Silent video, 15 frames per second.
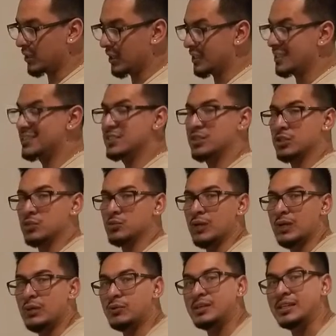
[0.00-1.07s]
and it's the
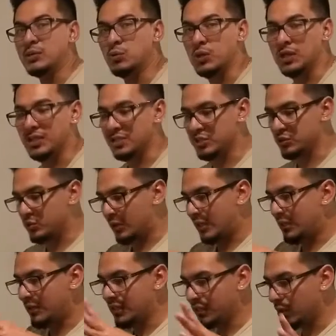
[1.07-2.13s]
grounding wire. It's
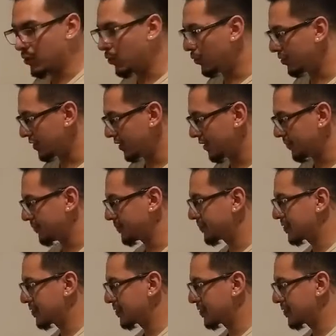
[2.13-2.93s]
grounding the whole thing.